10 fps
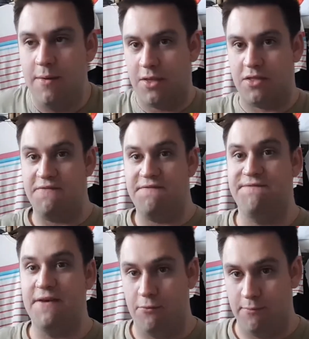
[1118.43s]
But as a
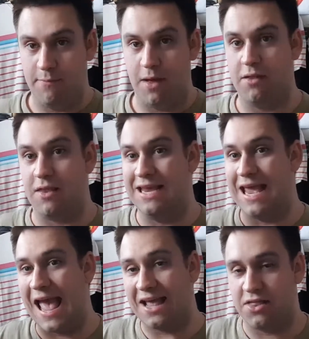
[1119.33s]
film, as
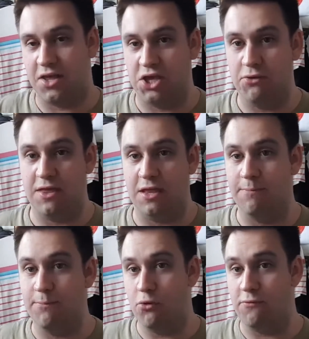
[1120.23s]
a executed
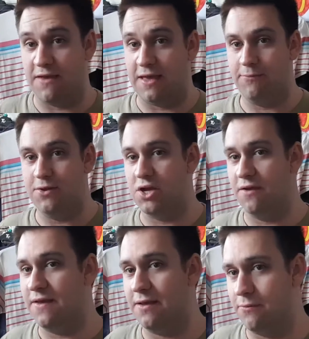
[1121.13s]
movie, which I
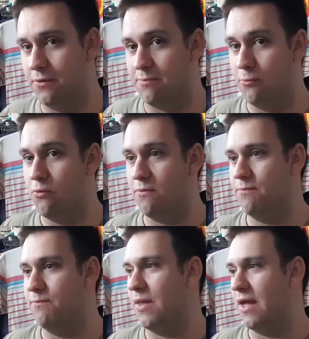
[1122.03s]
think is more
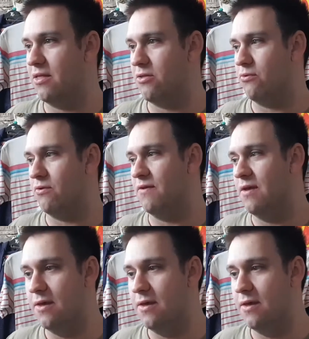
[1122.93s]
sort of